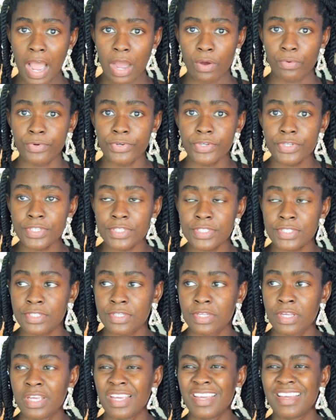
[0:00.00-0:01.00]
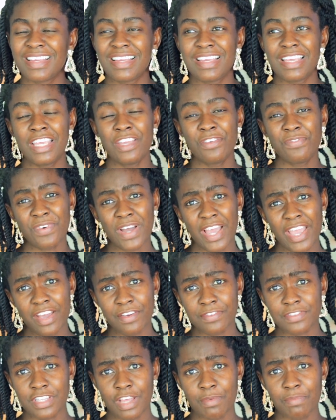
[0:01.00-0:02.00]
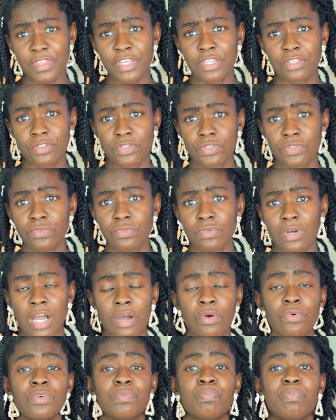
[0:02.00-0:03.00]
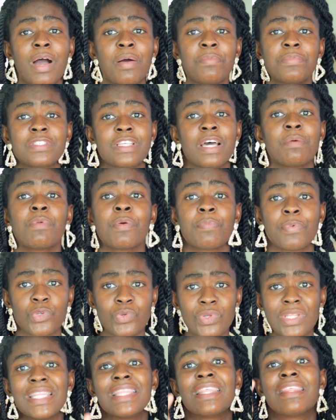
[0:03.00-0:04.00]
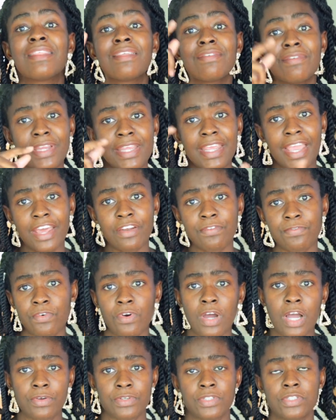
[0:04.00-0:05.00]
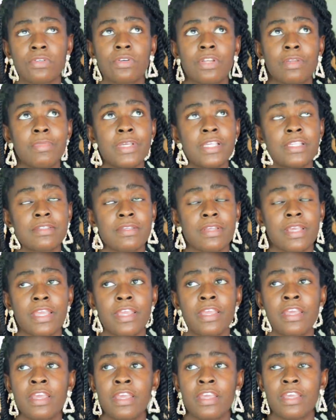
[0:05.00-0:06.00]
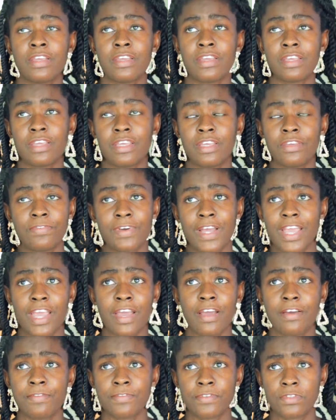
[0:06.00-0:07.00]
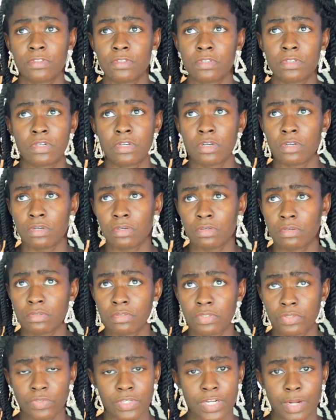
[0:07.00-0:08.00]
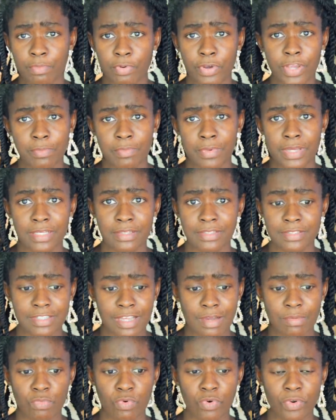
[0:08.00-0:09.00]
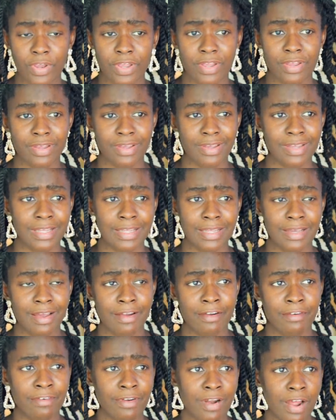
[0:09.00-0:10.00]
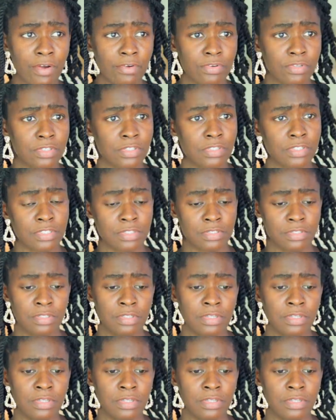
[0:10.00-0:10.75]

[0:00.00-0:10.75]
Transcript: hours. If I have something to do, I will pump somewhere between 3 and 4 hours. So let me say, if I have to go to an appointment somewhere around